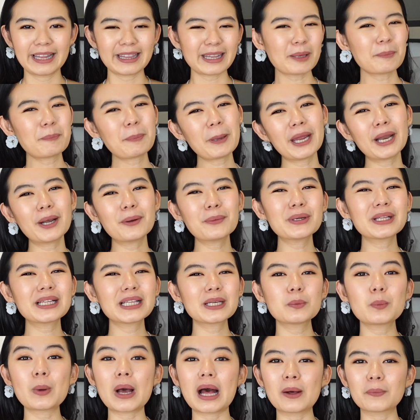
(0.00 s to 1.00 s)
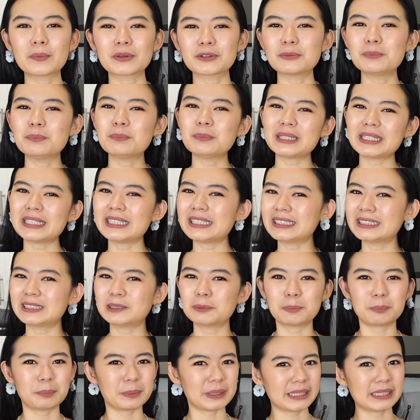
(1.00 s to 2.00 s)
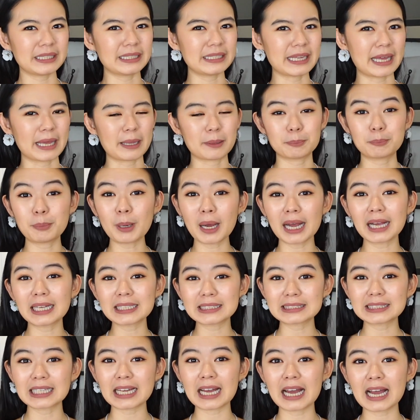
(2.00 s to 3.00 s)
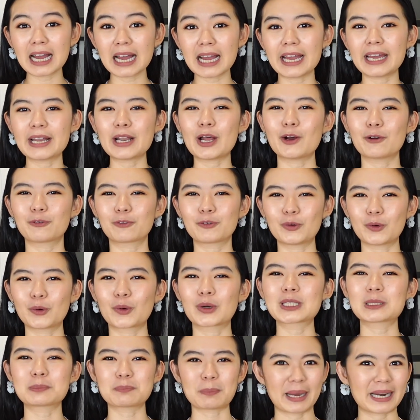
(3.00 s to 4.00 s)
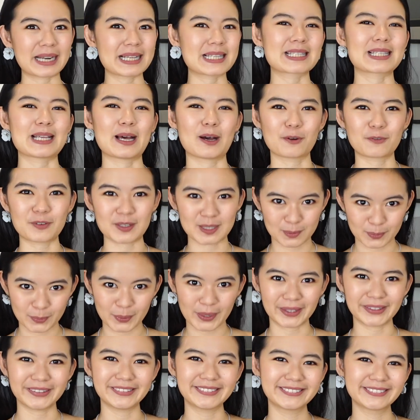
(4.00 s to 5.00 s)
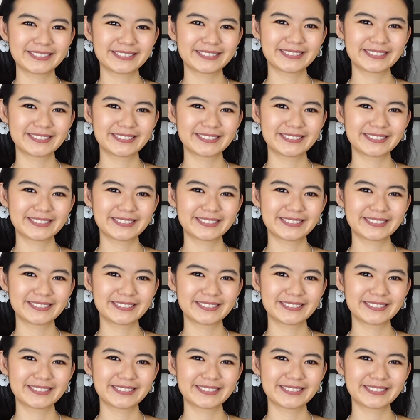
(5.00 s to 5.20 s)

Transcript: They pair really well with meat, bean, and pasta, and of course by itself as well.